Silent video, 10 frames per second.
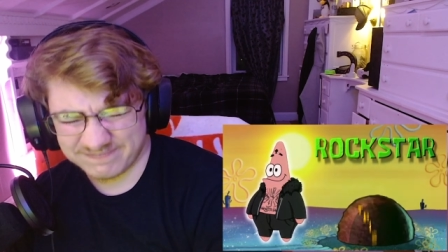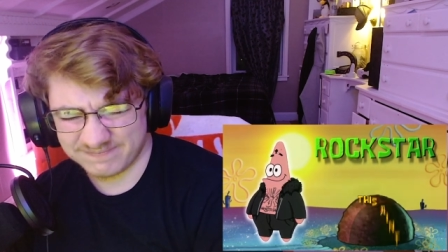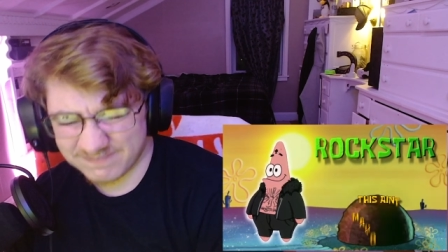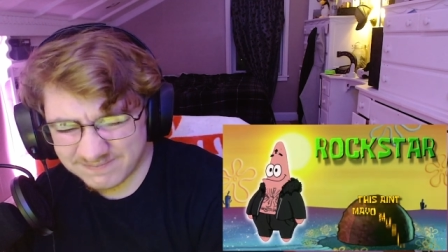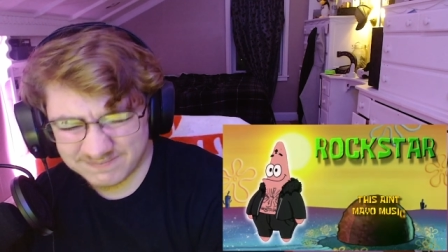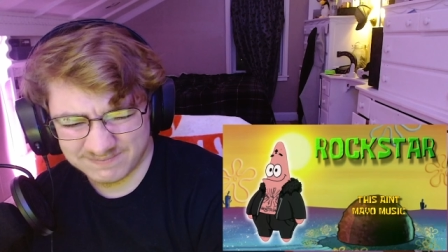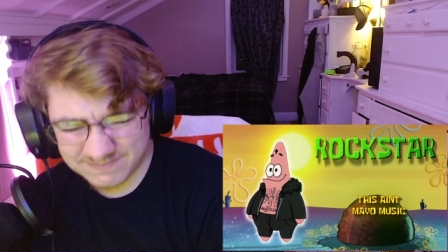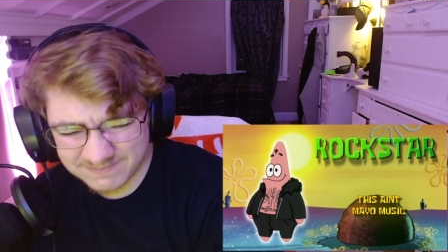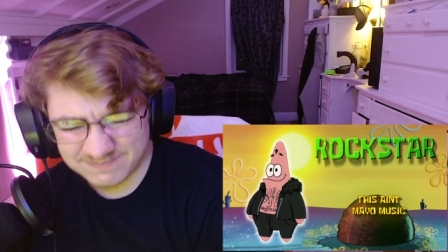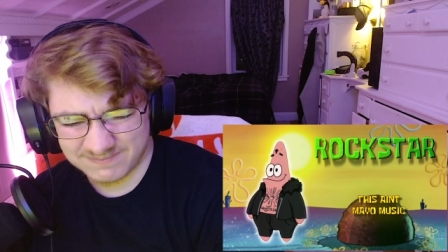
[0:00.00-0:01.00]
This ain't
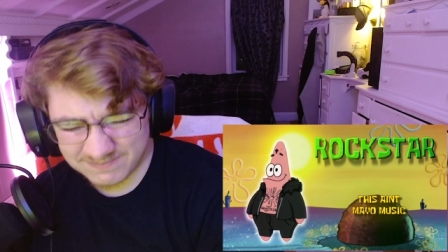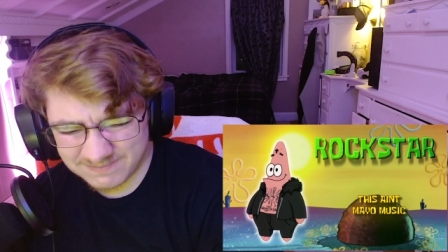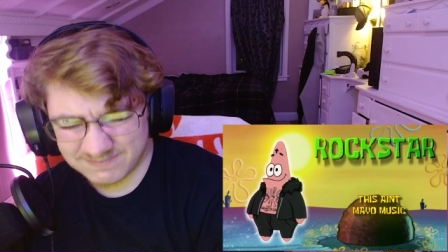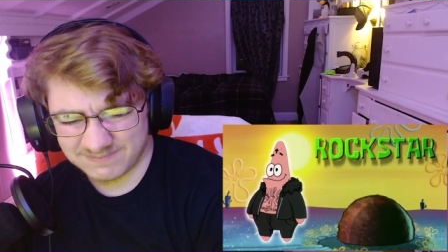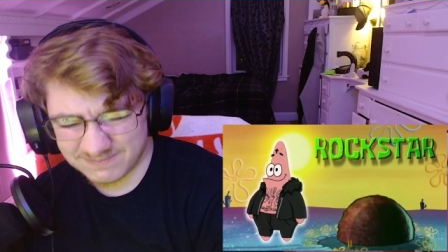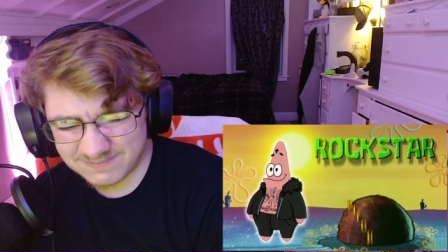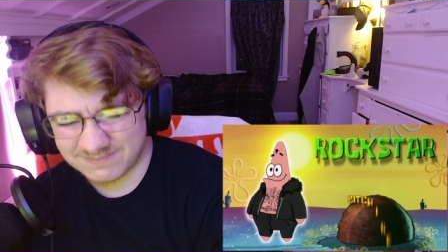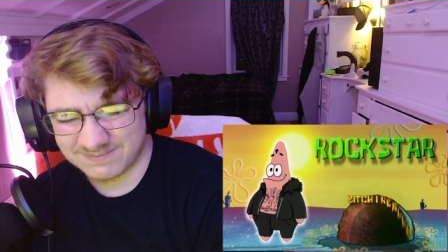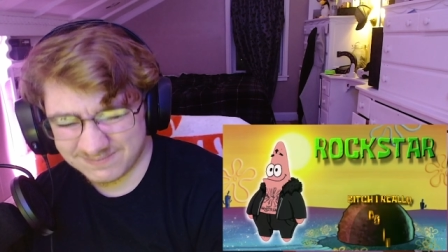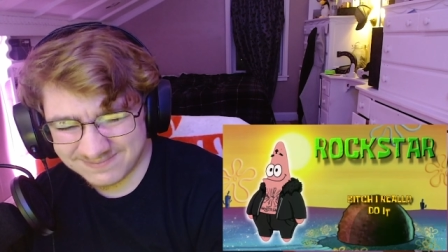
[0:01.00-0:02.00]
Mayo music, bitch, I
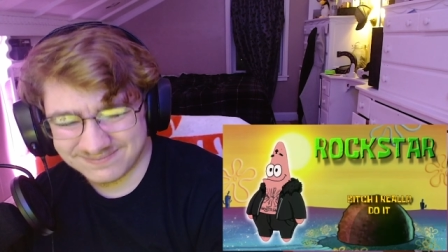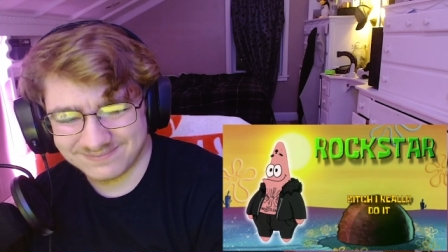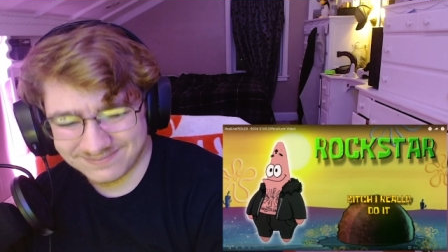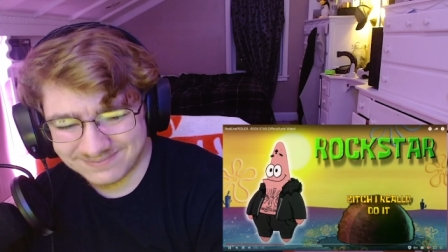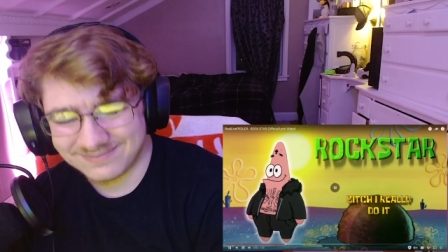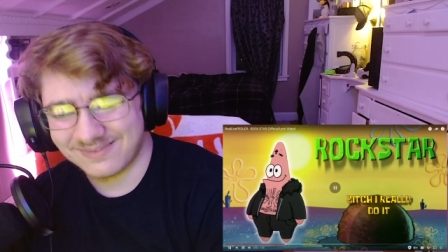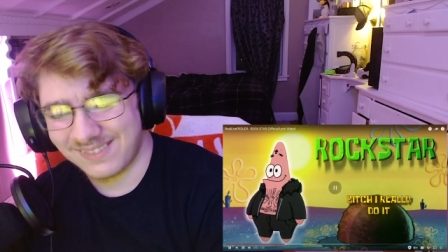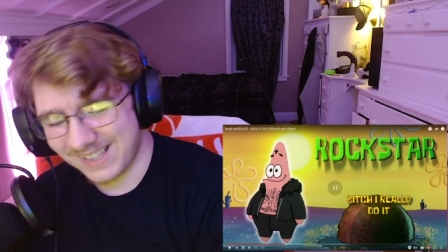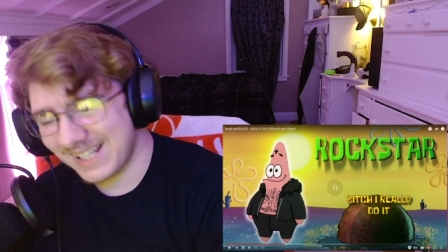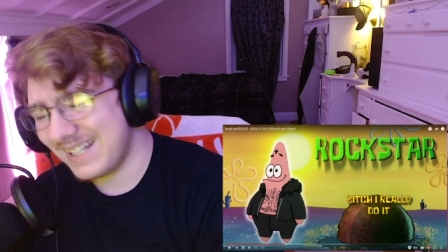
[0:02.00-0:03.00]
really do
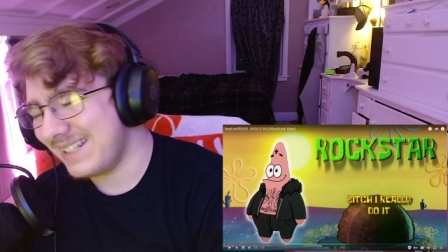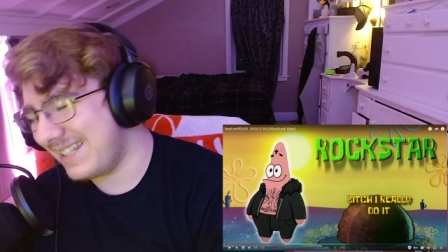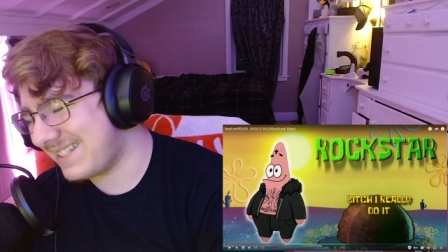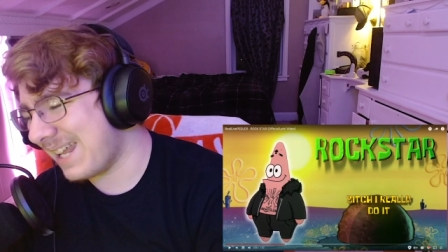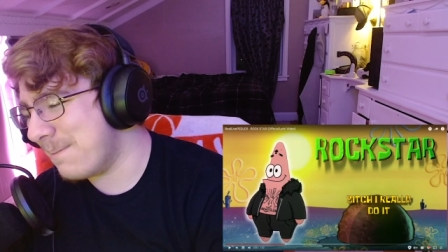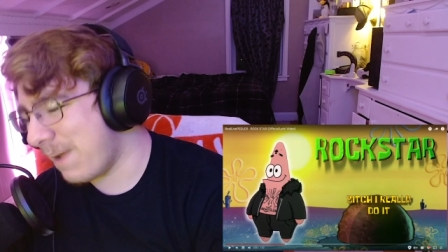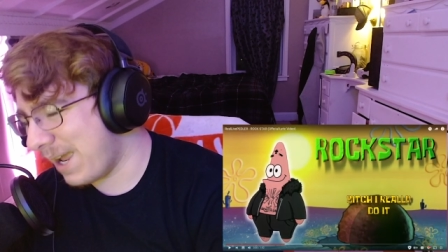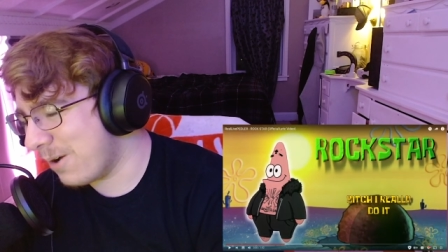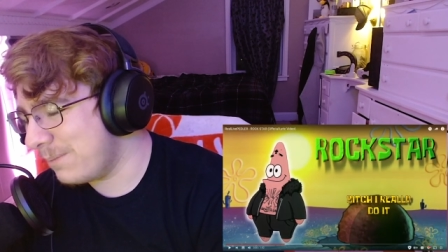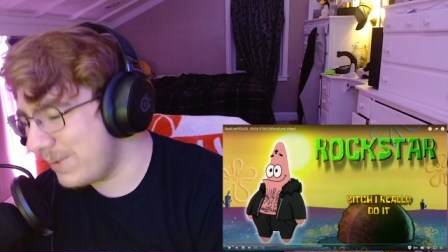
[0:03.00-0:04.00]
it. This ain't
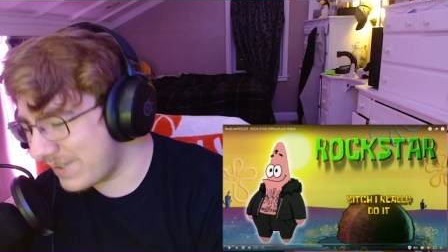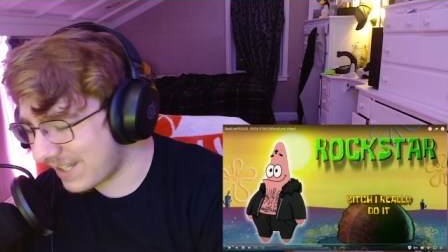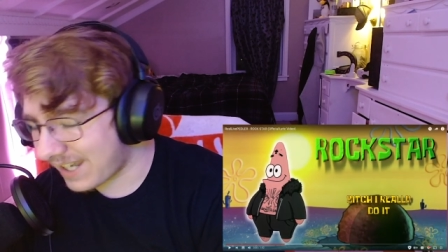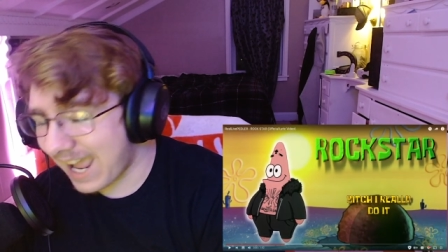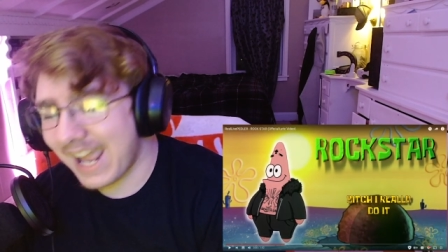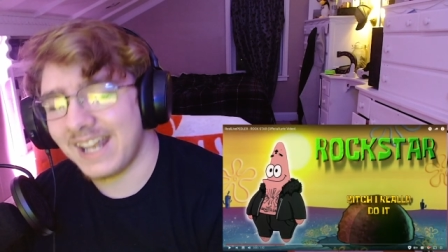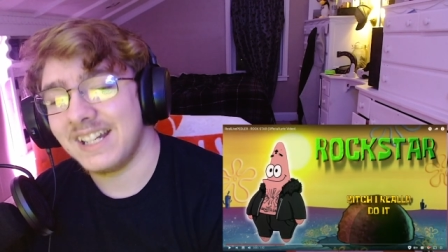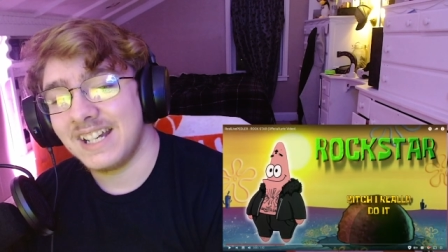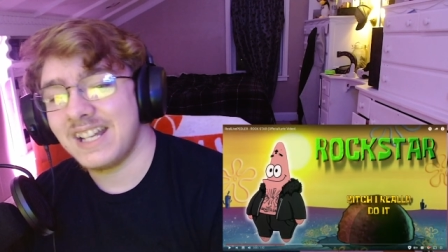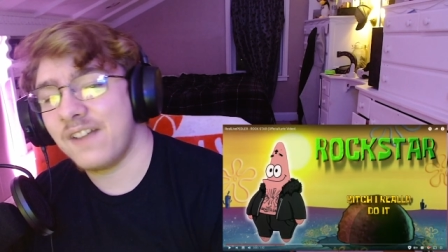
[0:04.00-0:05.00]
Mayo music. Hey,
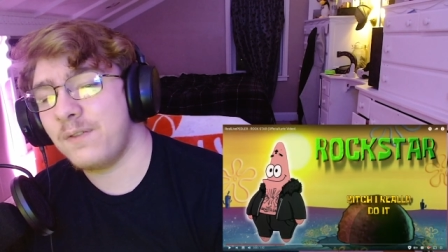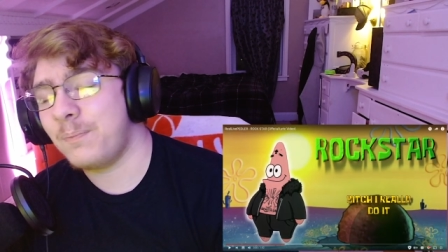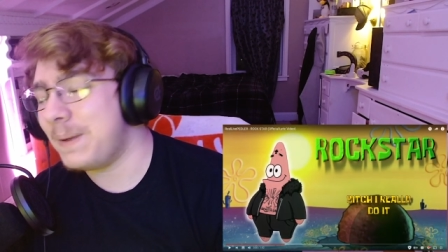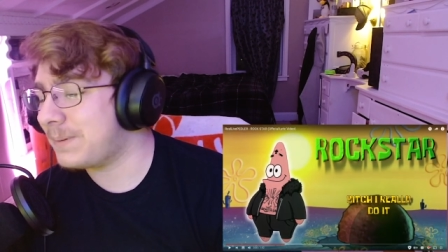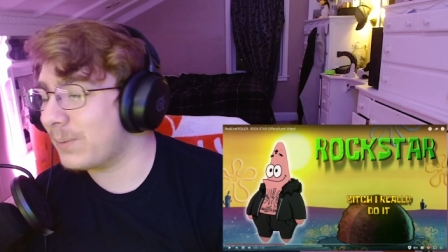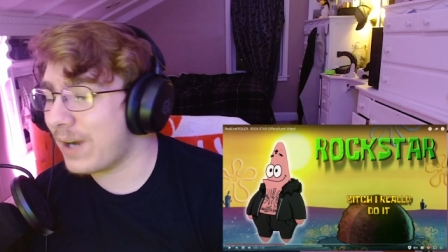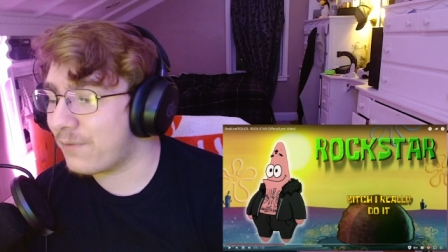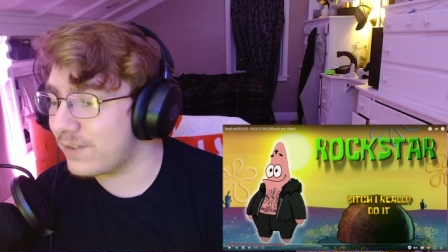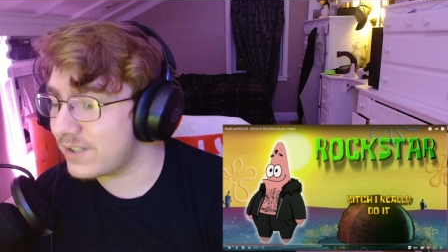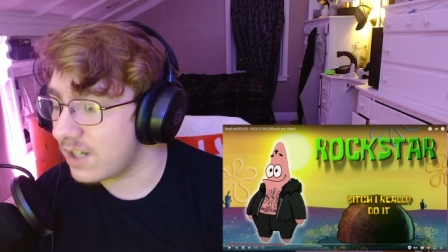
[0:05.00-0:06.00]
if you peep the
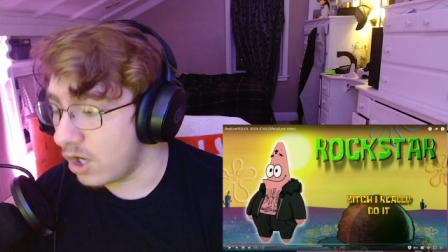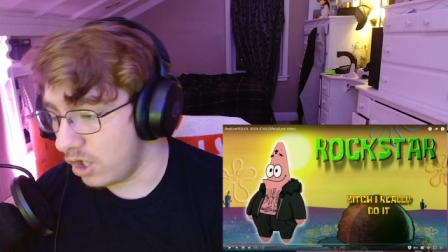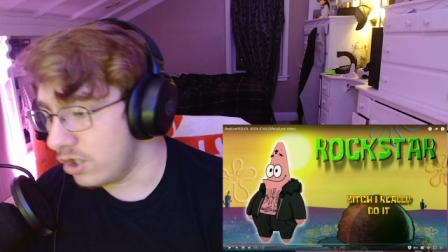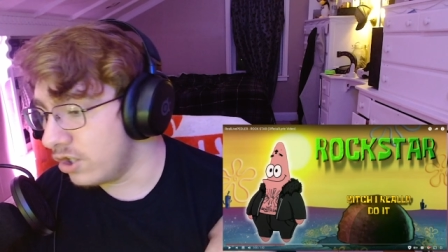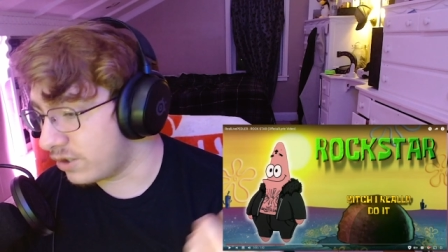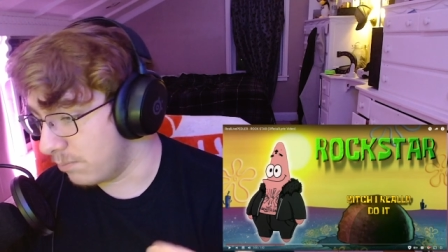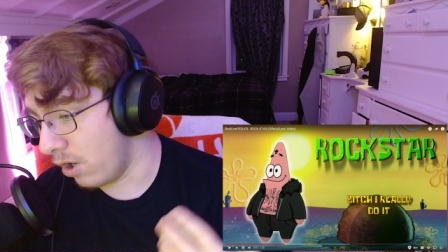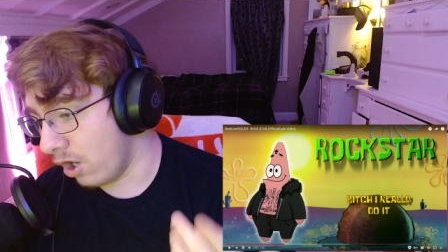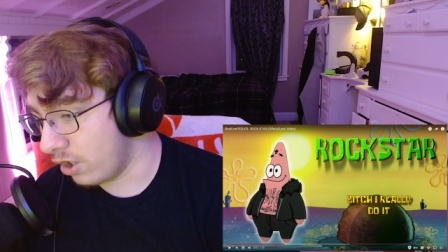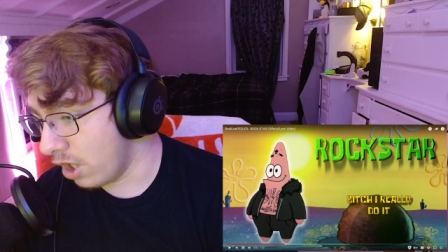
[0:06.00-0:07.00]
reference, his
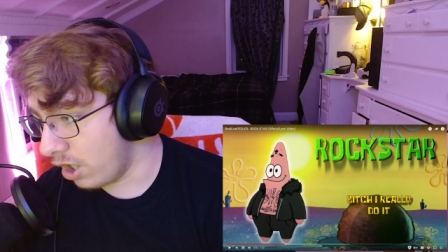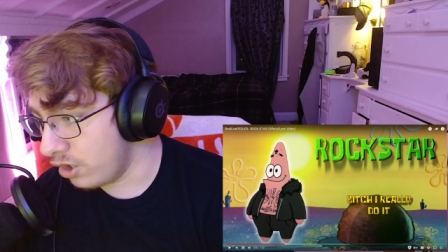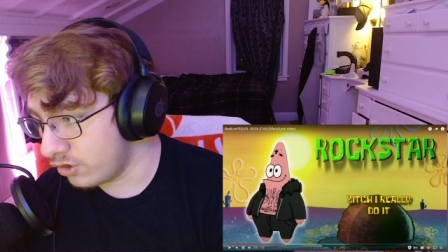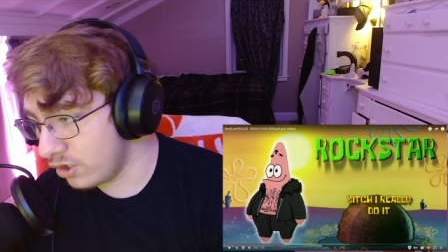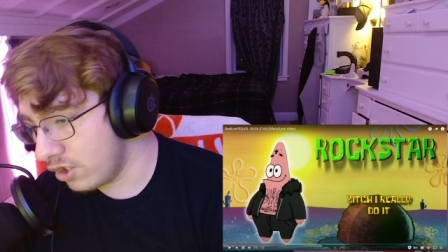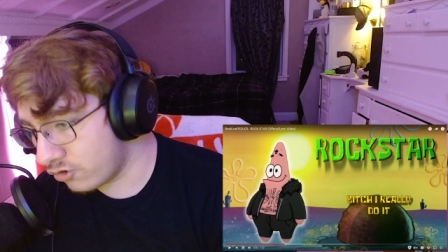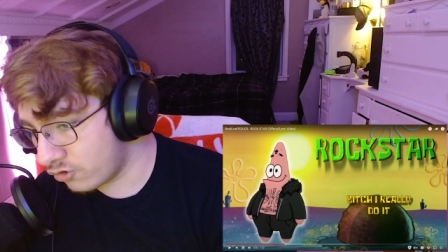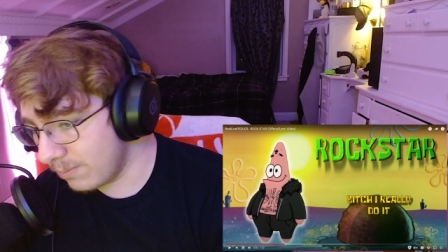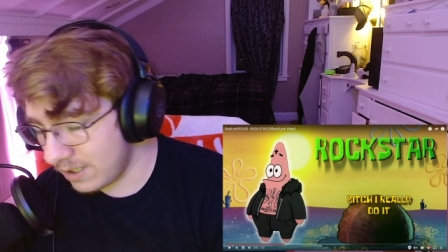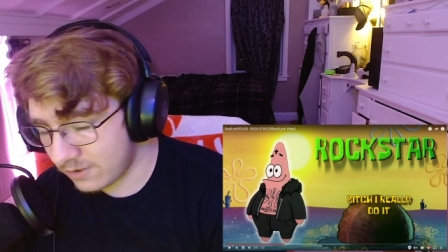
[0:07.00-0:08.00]
mayonnaise and
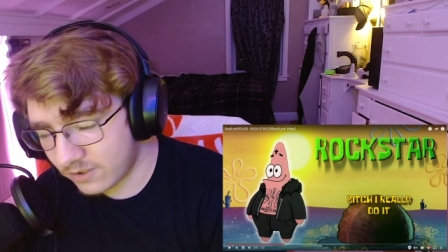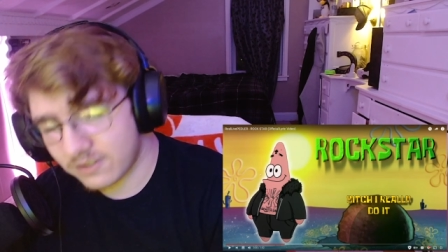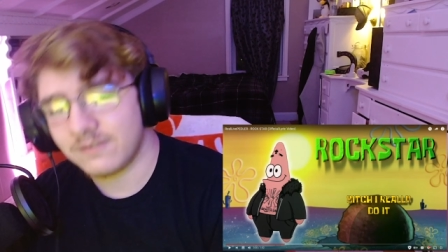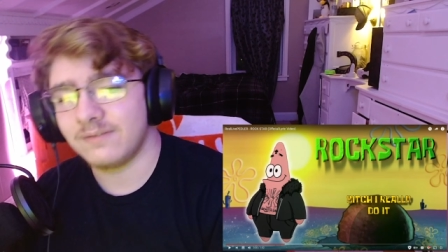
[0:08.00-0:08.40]
instruments.